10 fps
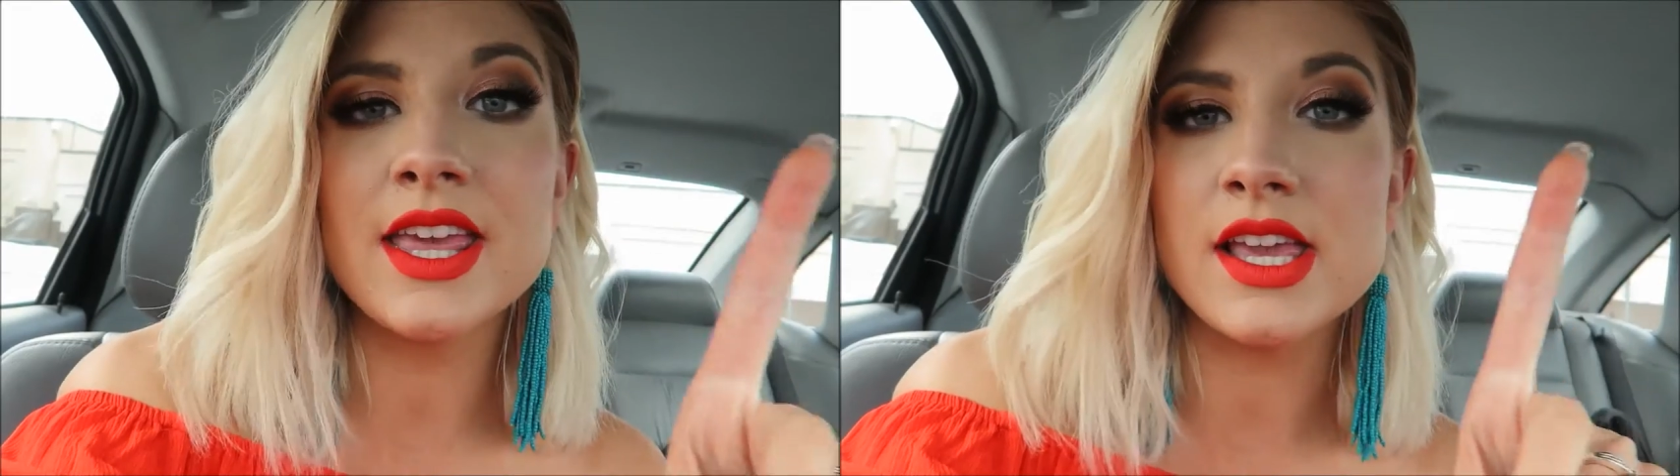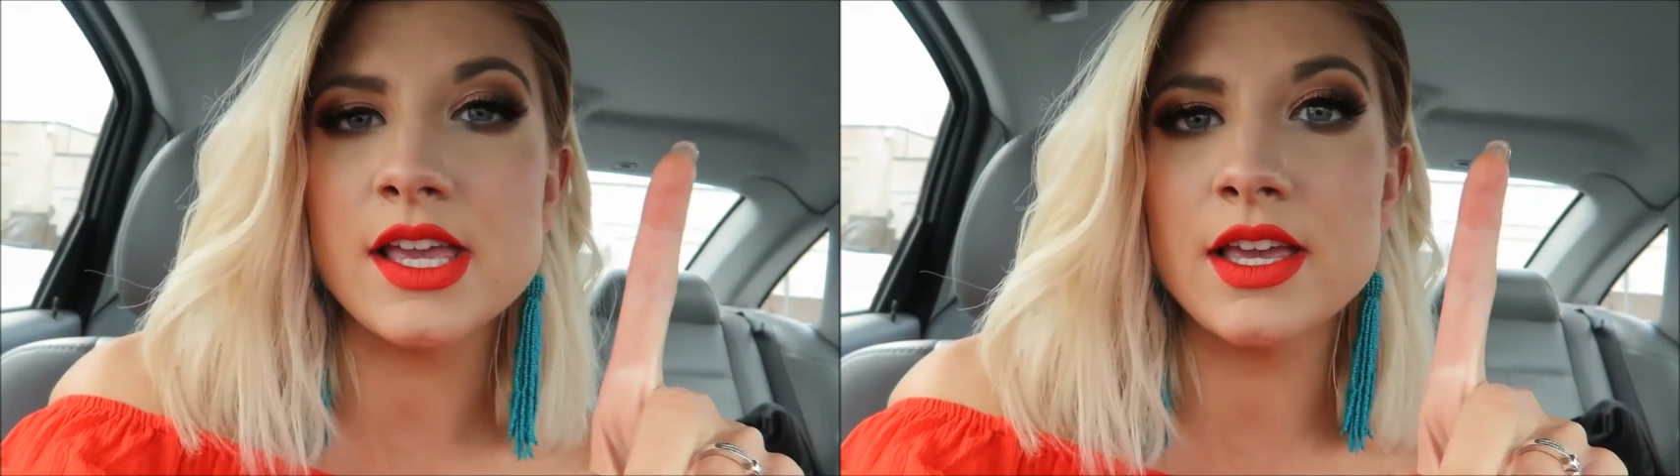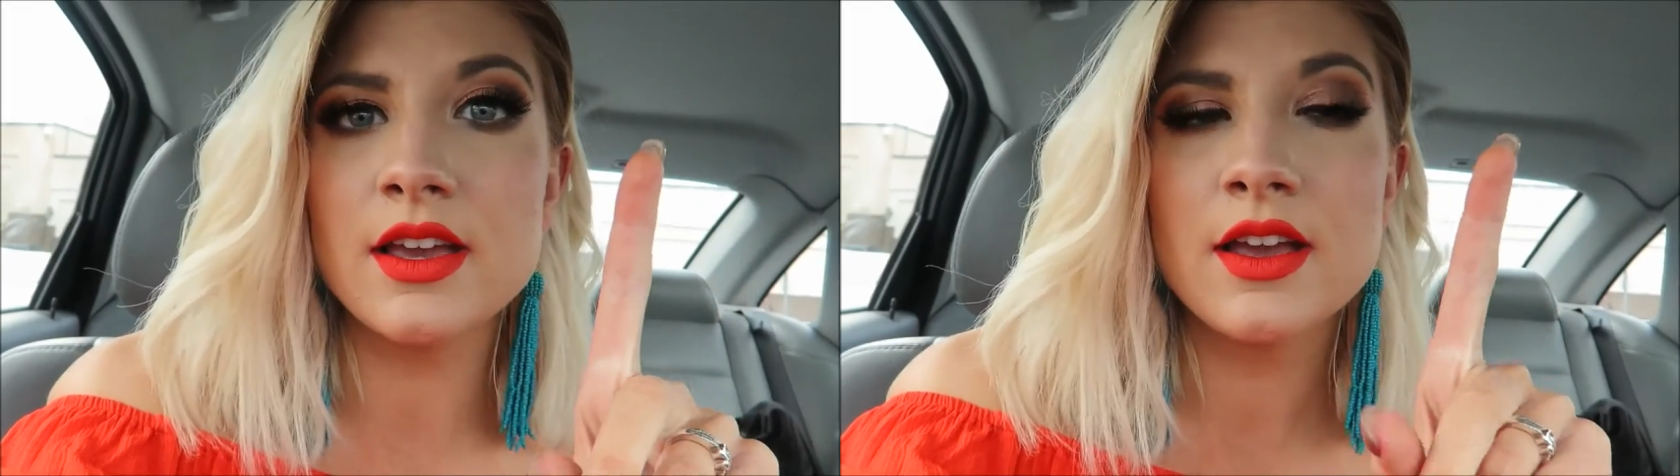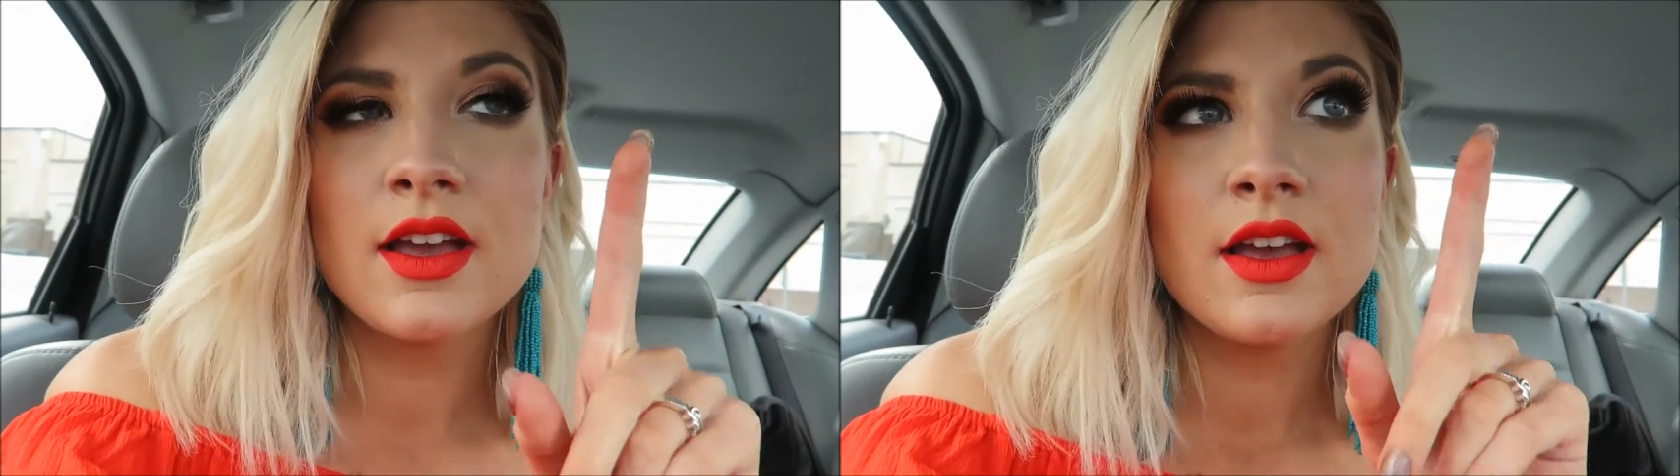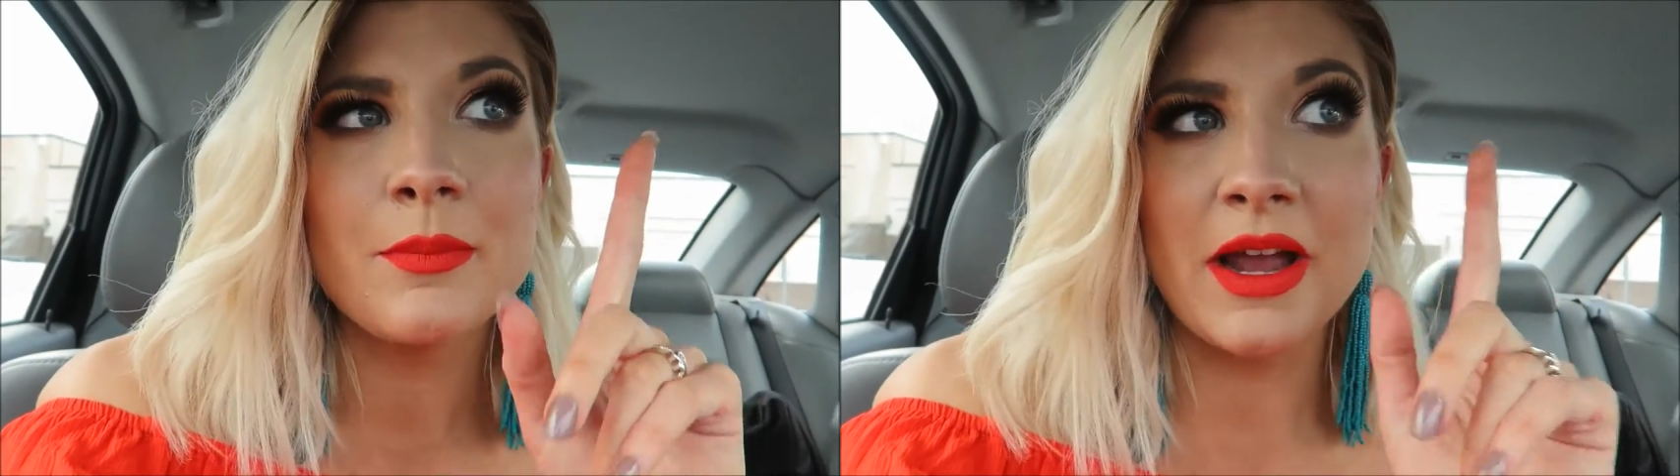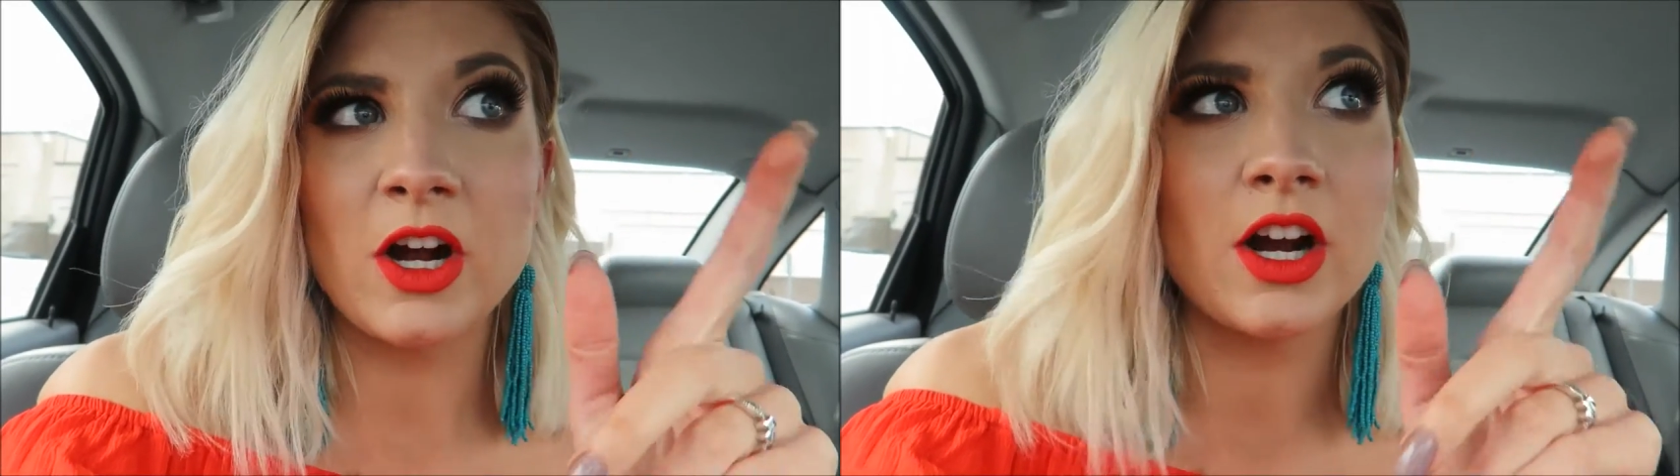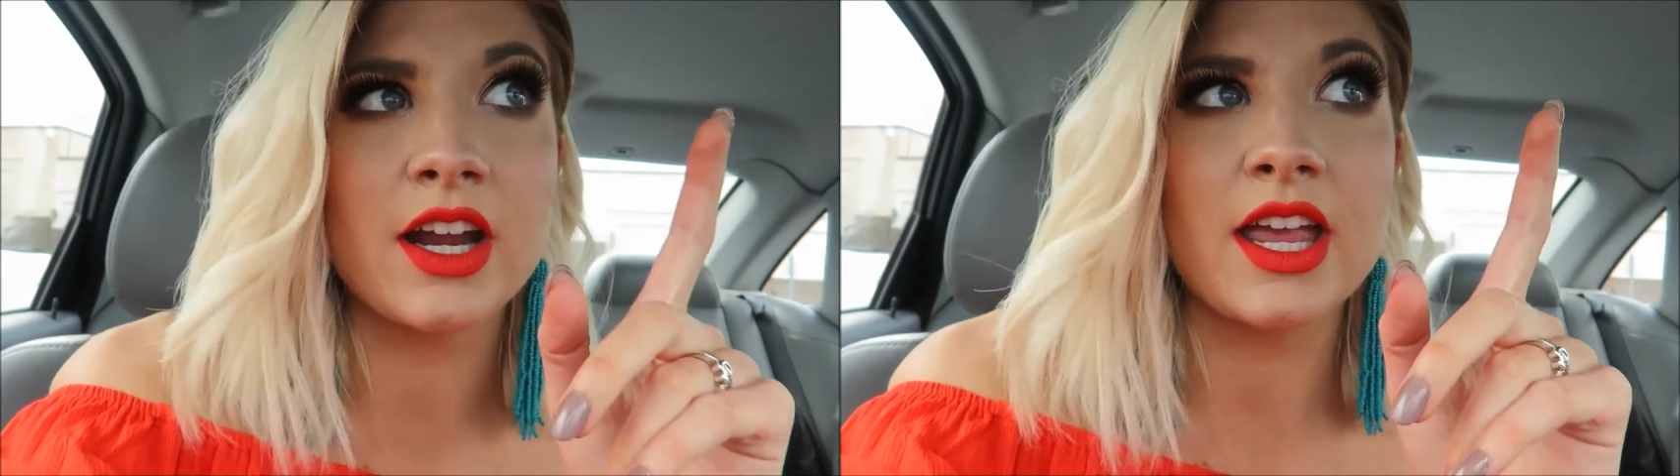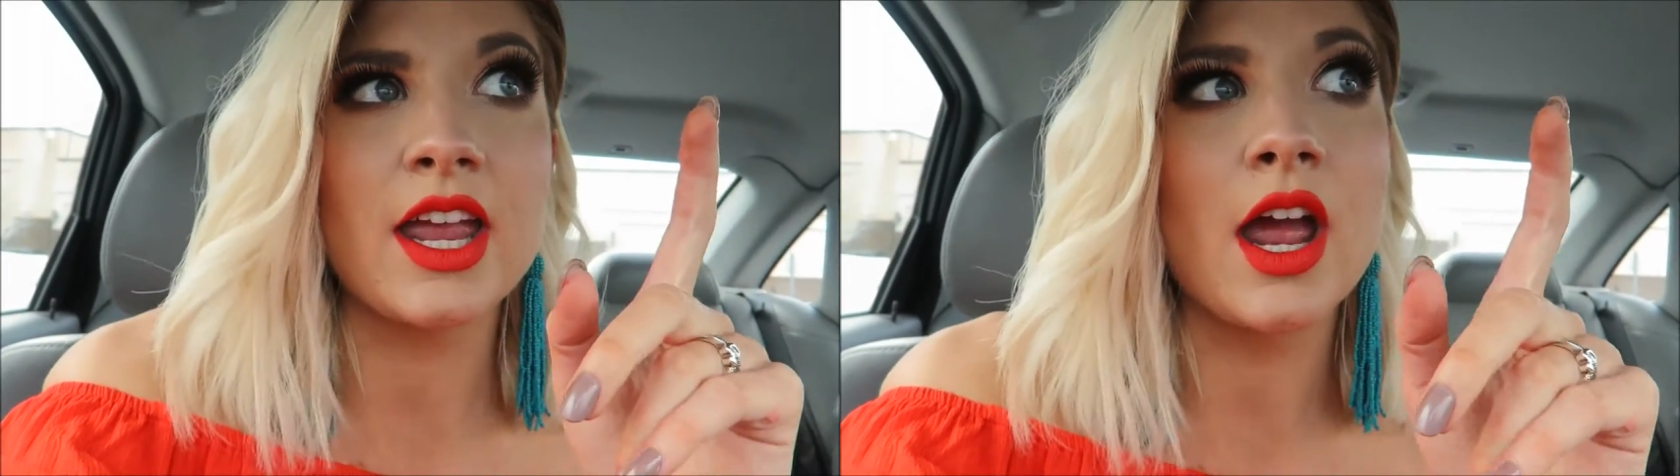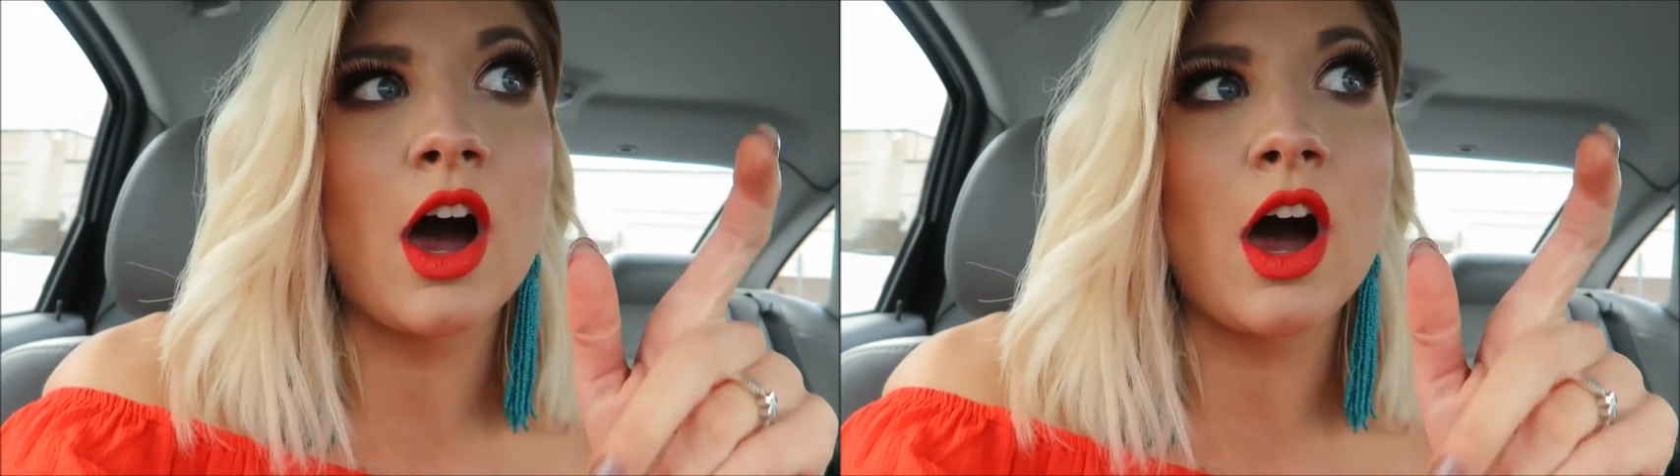key, my car key,